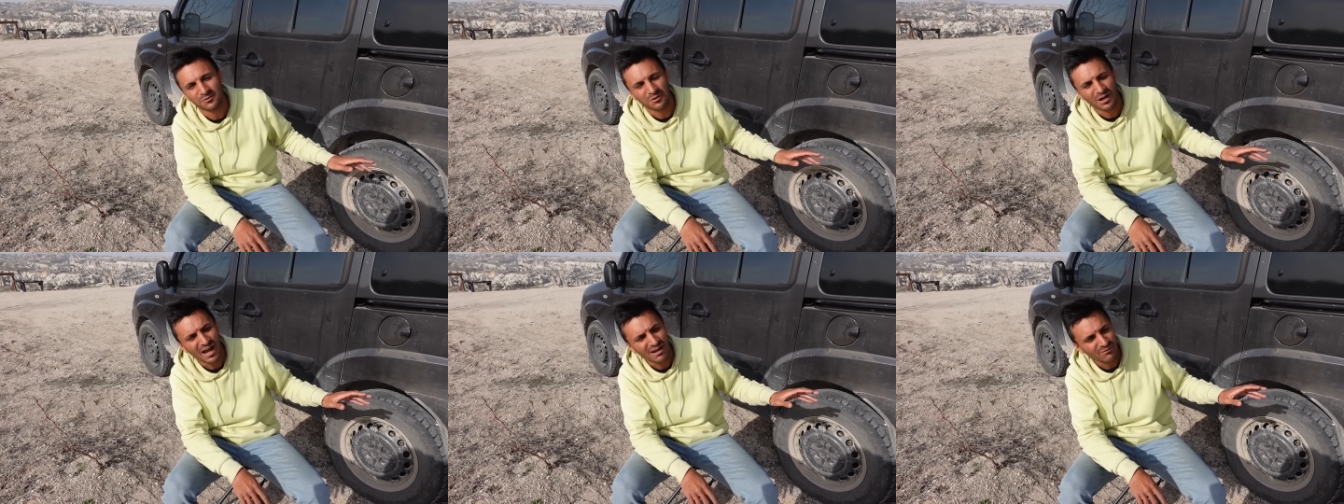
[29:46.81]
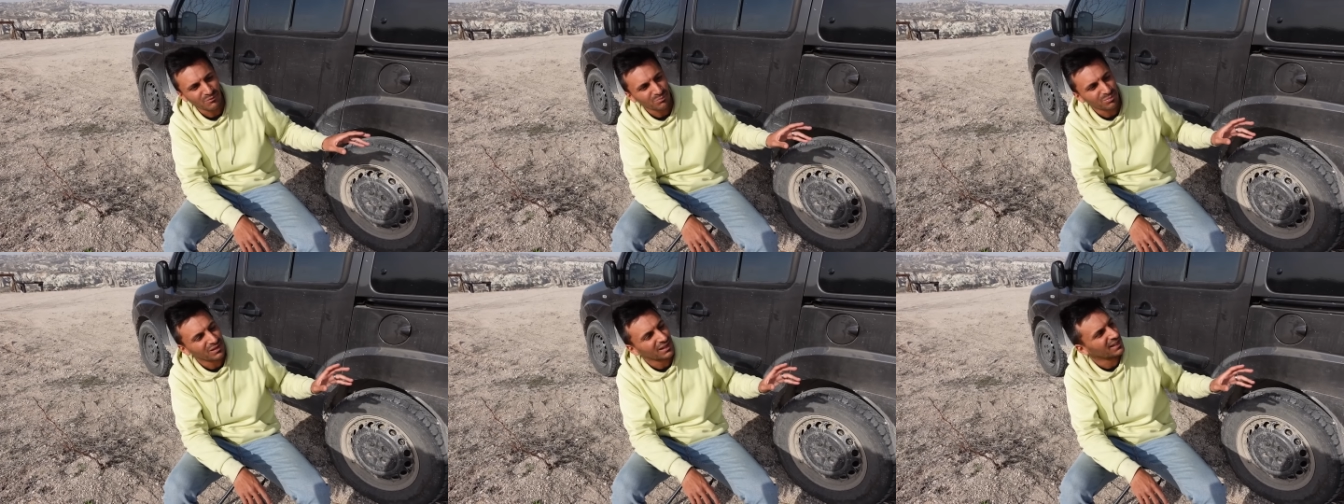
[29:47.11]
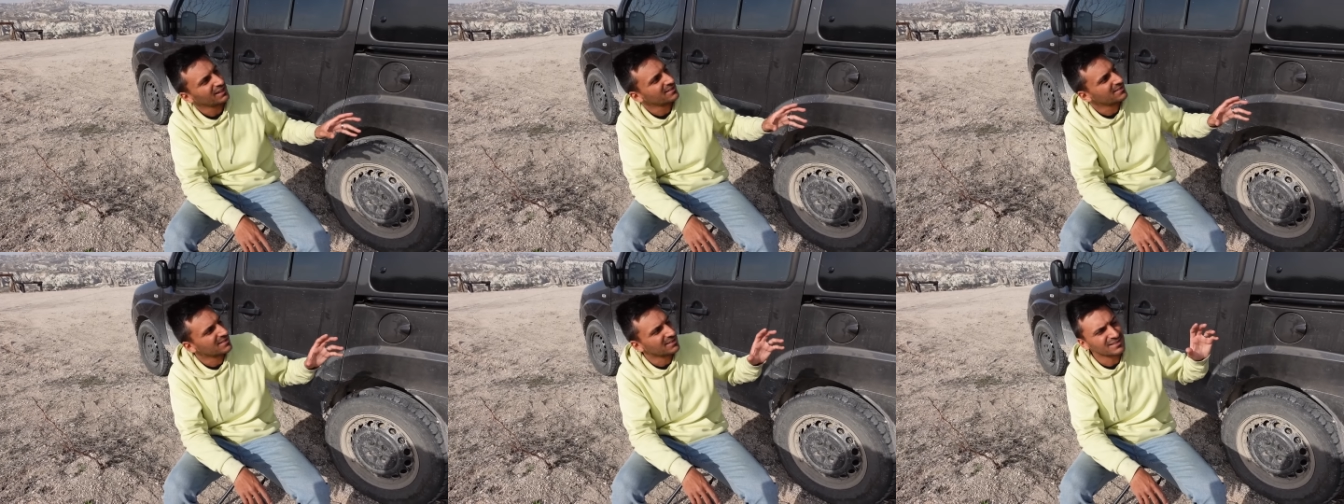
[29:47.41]
or have a
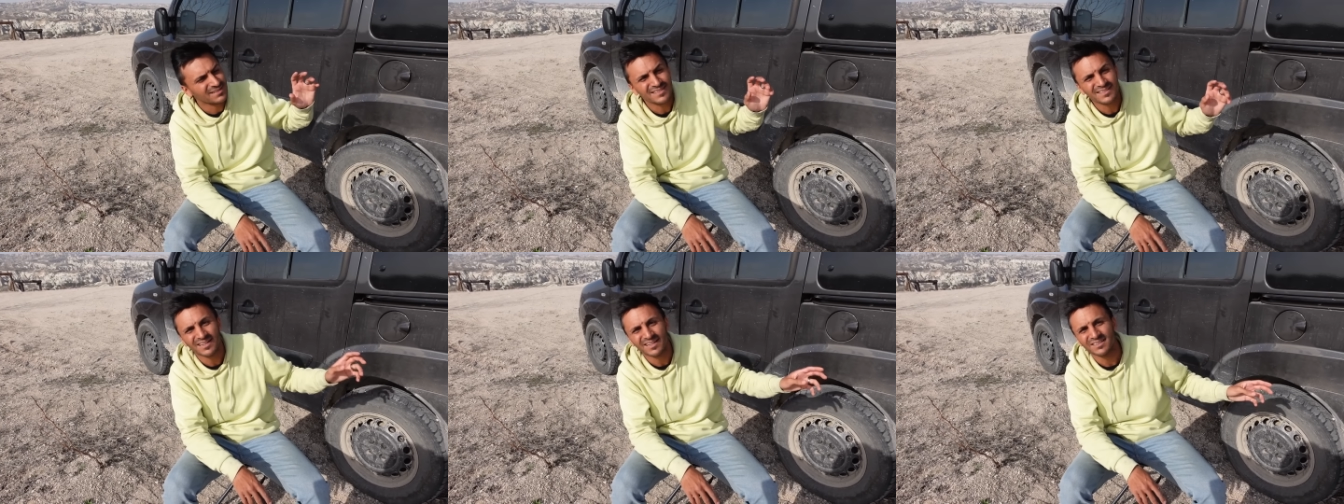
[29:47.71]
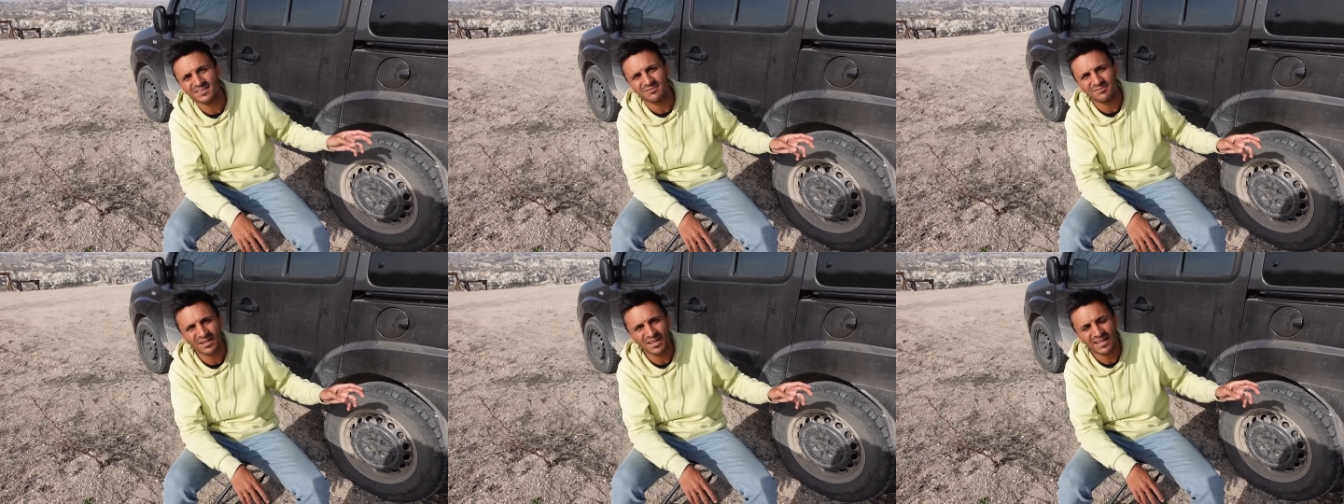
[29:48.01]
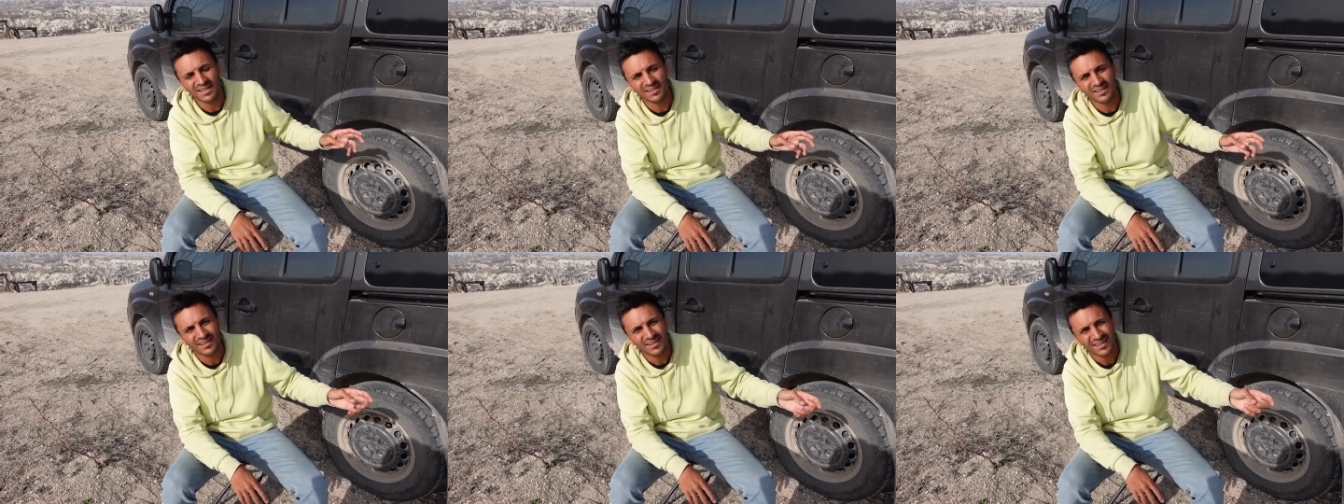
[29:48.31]
place inside the
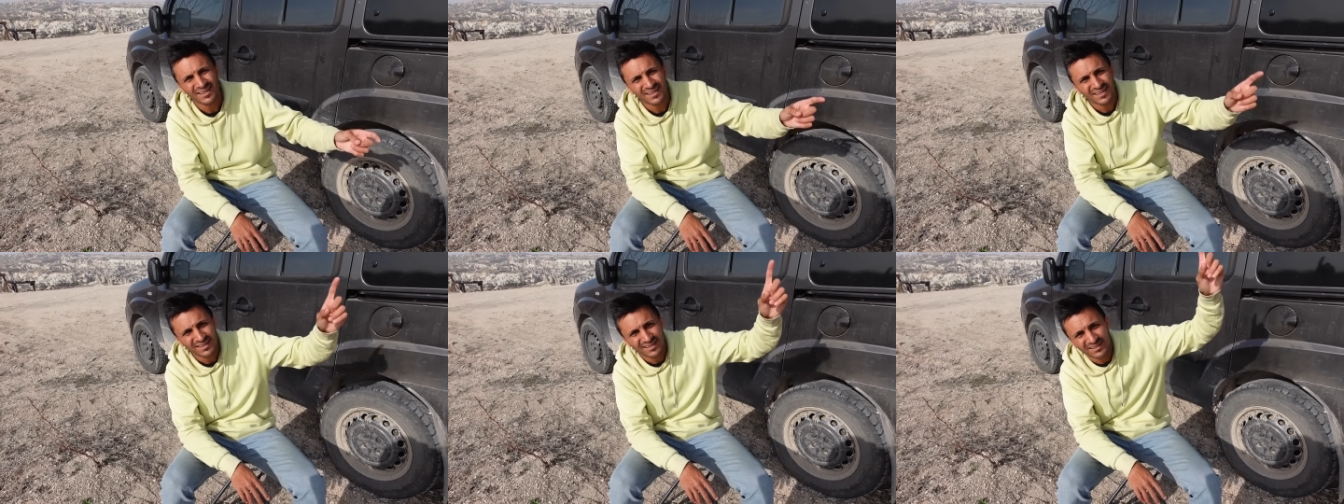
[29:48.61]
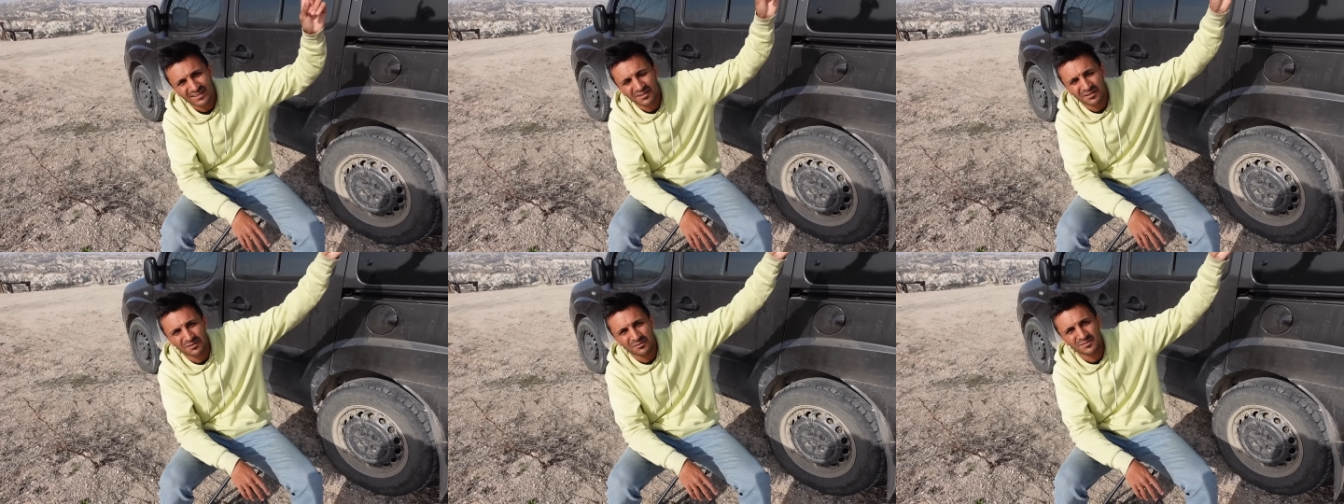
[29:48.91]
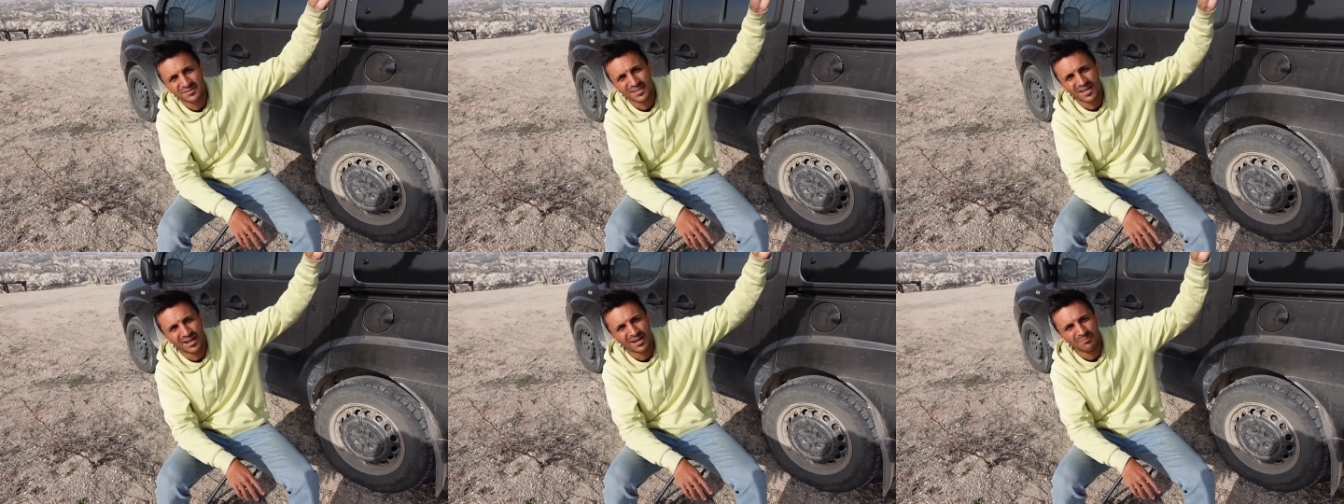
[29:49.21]
van
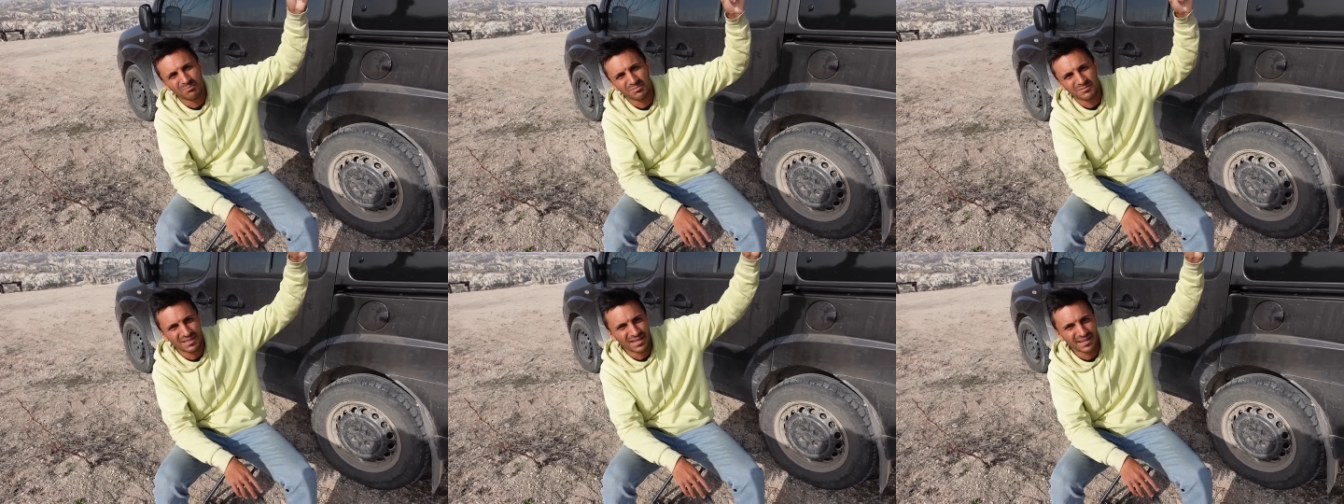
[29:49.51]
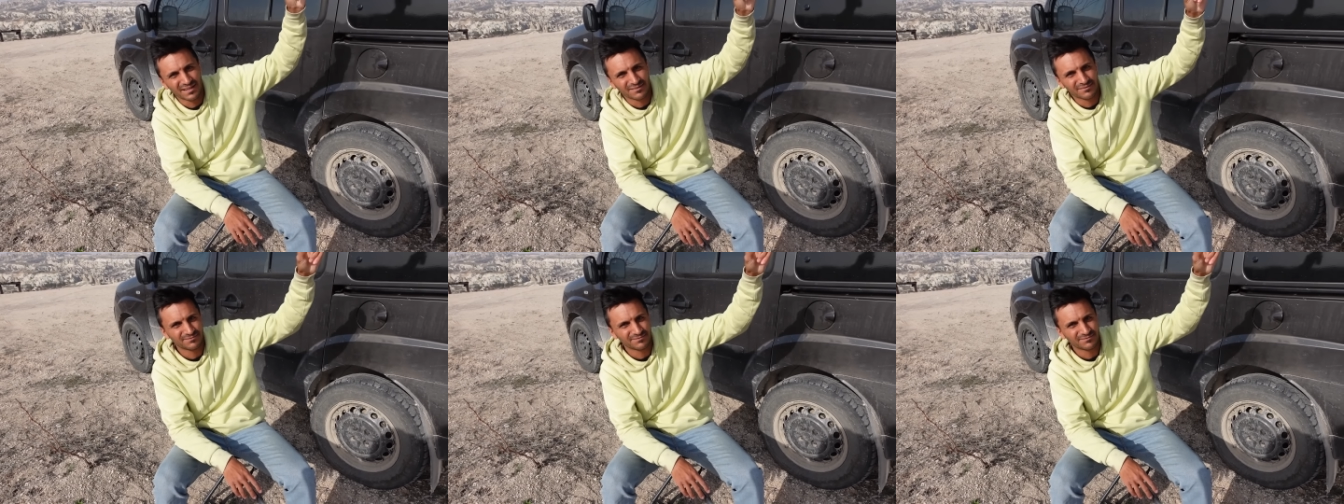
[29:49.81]
goes up there.